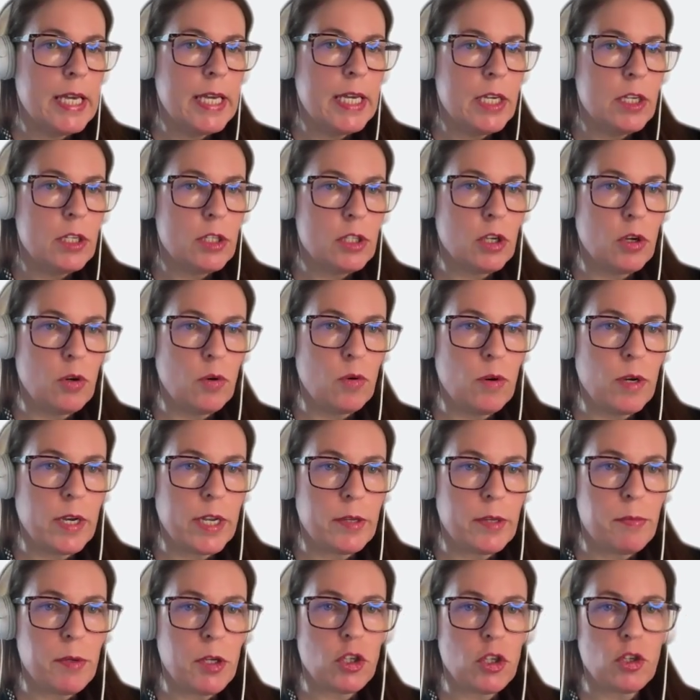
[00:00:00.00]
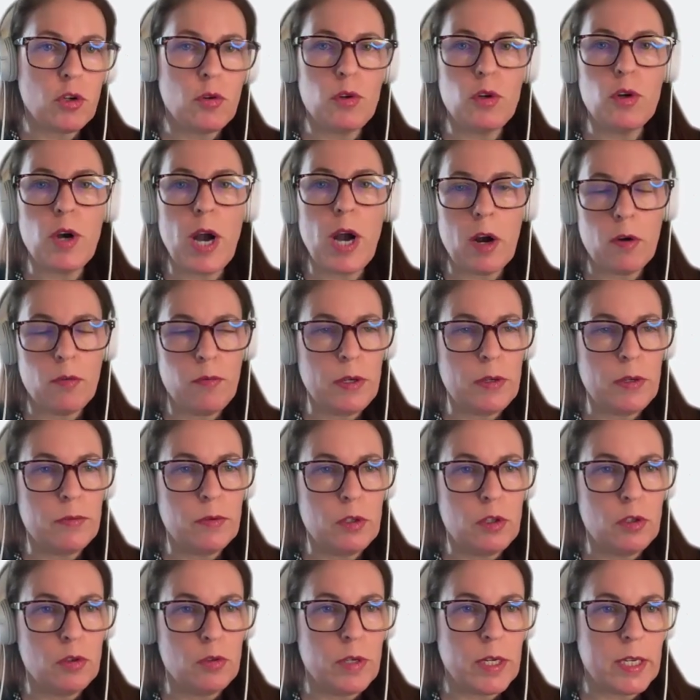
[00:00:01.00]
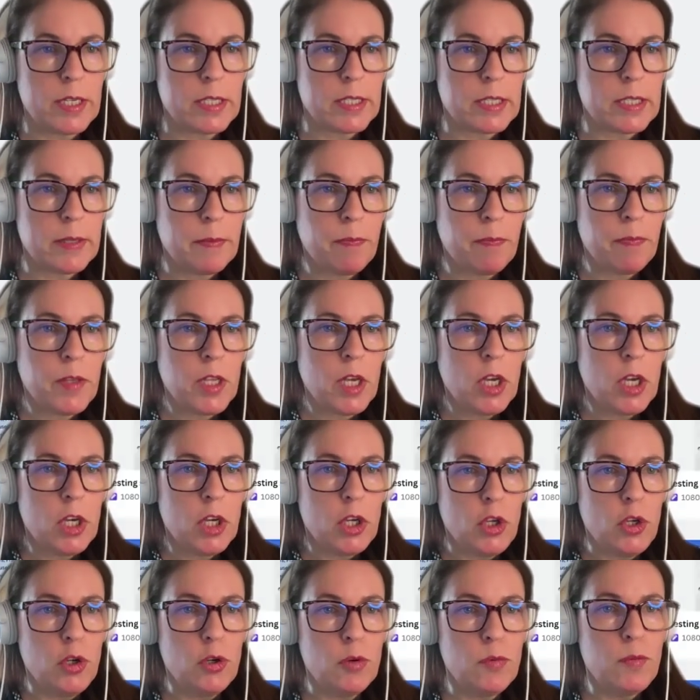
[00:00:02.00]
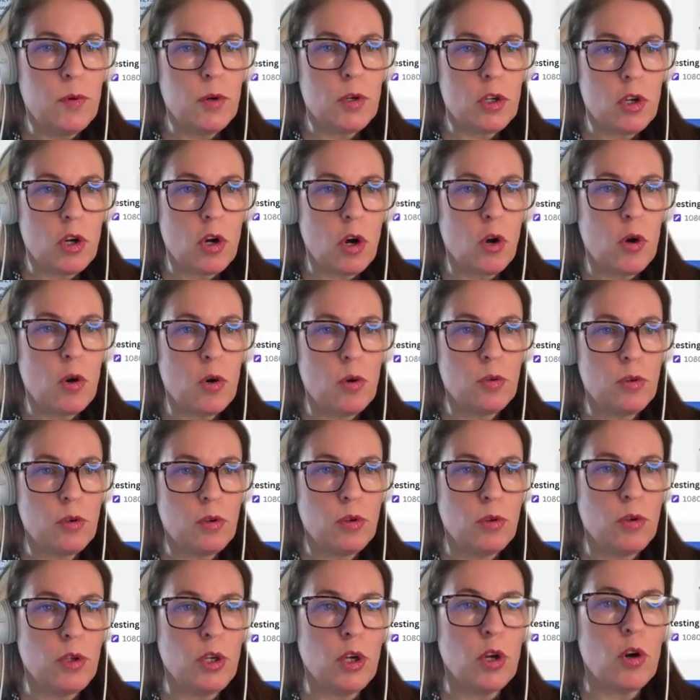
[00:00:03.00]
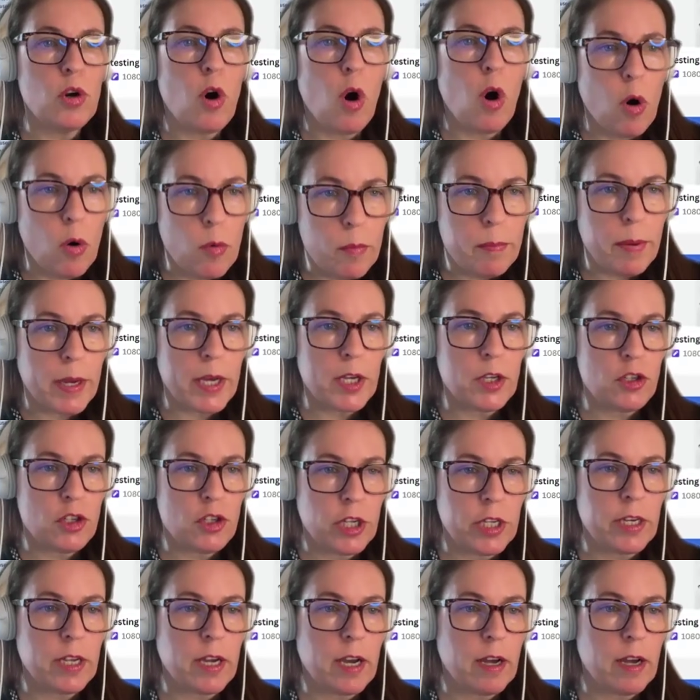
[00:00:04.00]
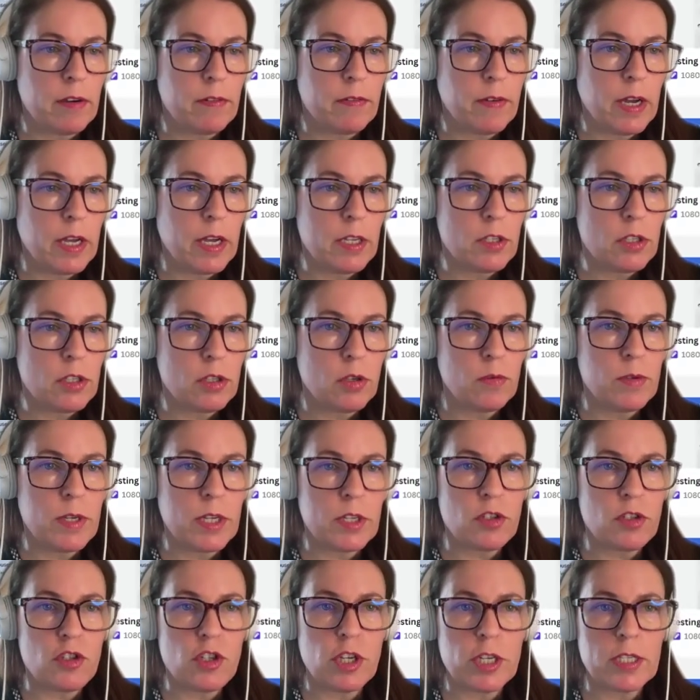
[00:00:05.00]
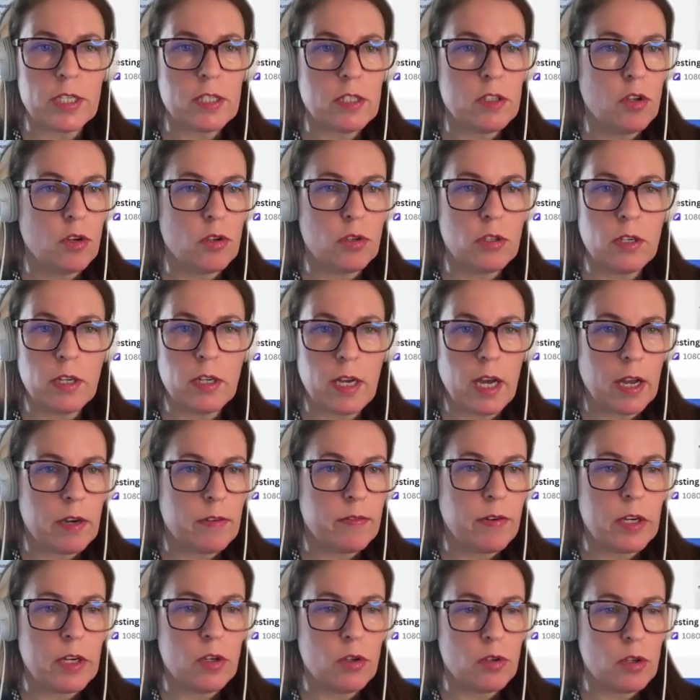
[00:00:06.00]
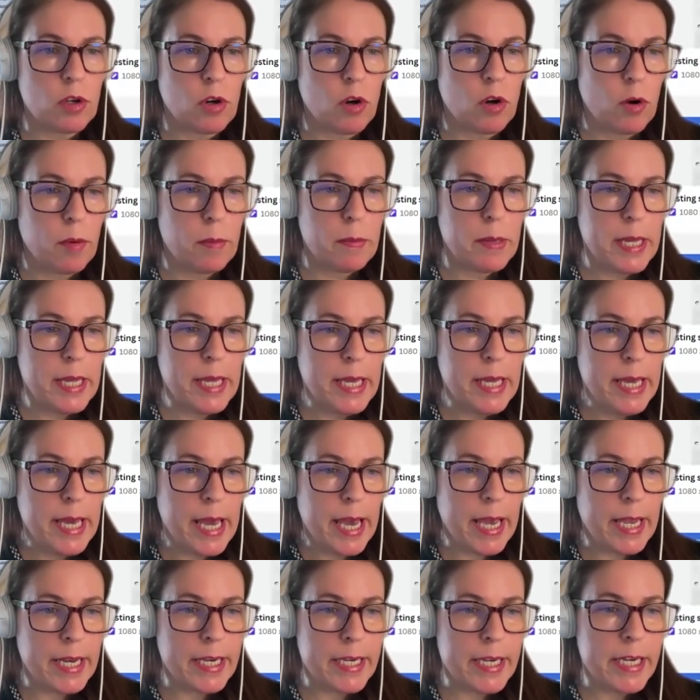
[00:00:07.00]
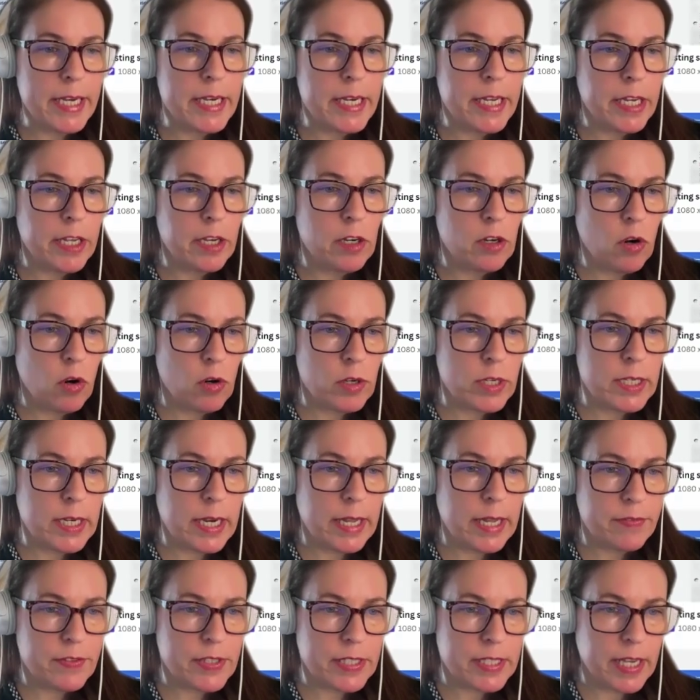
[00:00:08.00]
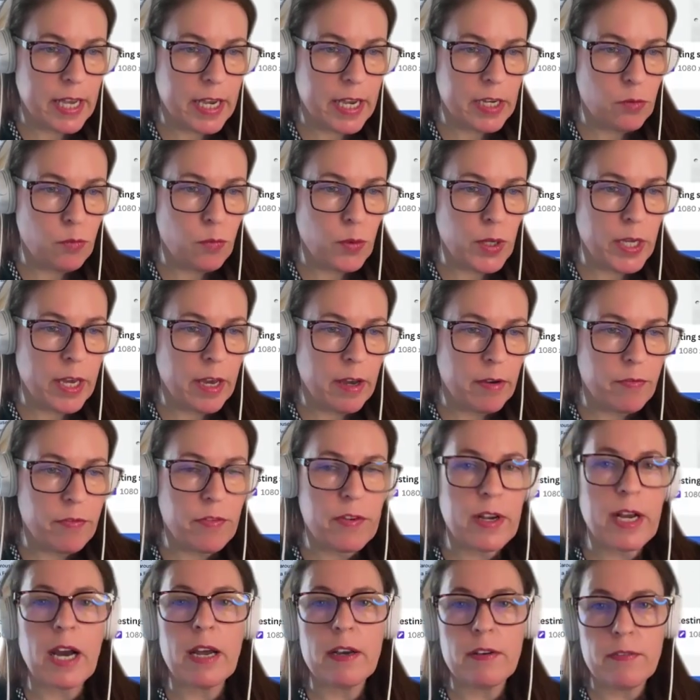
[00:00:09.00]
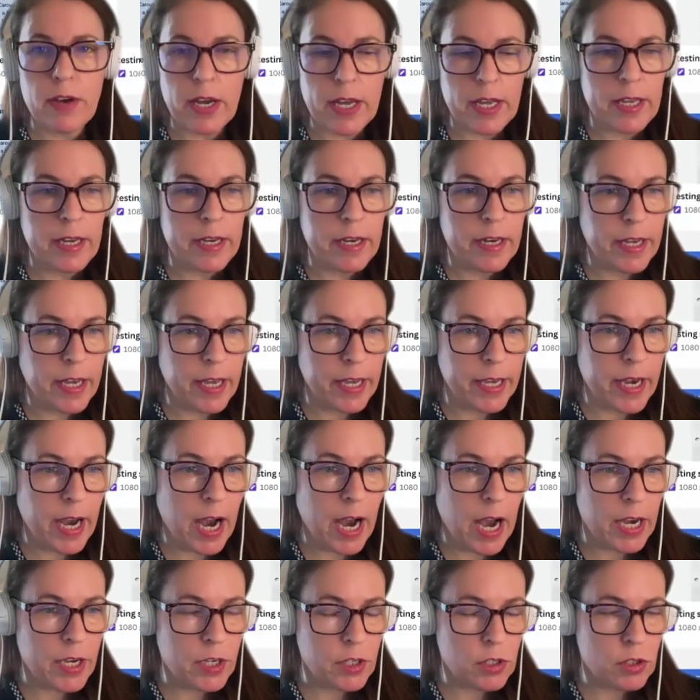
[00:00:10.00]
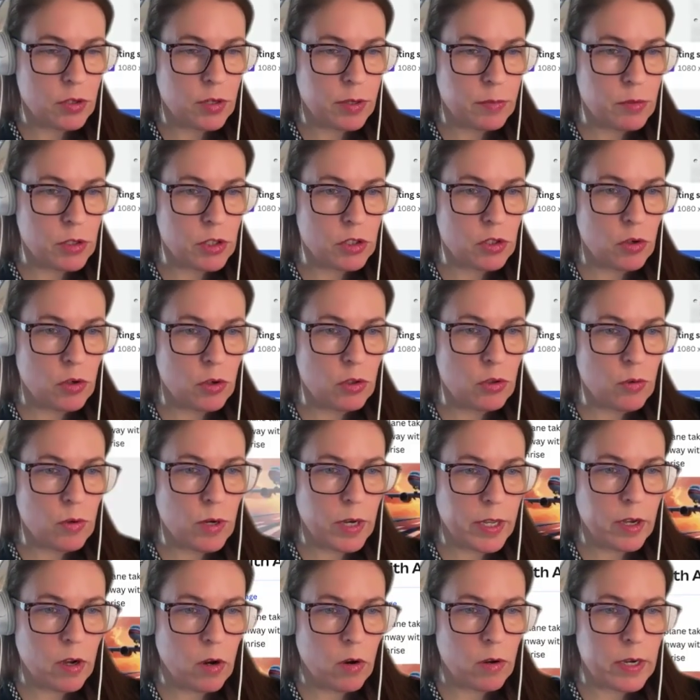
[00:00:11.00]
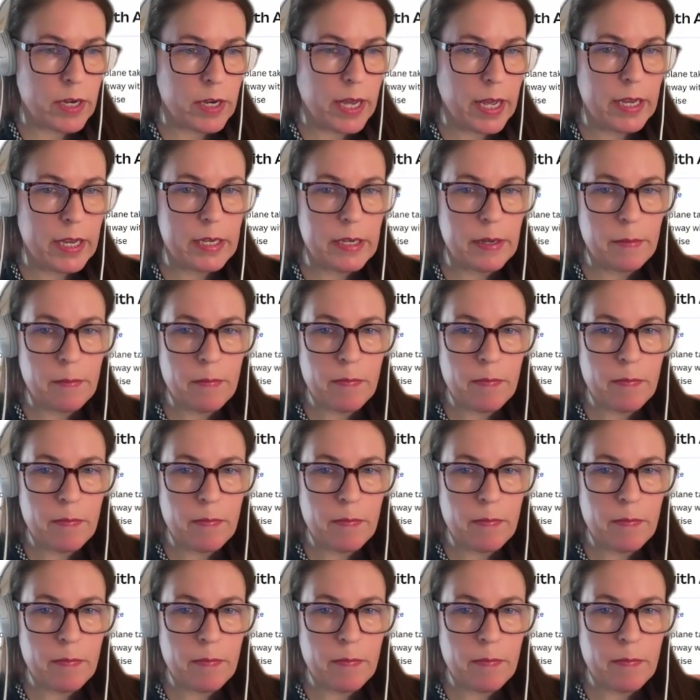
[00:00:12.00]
So let me show you how we would do this. You would go to your homepage in Canva. So that's just canva.com. And in here on the left side, we have Canva AI. So I'm just going to click on that.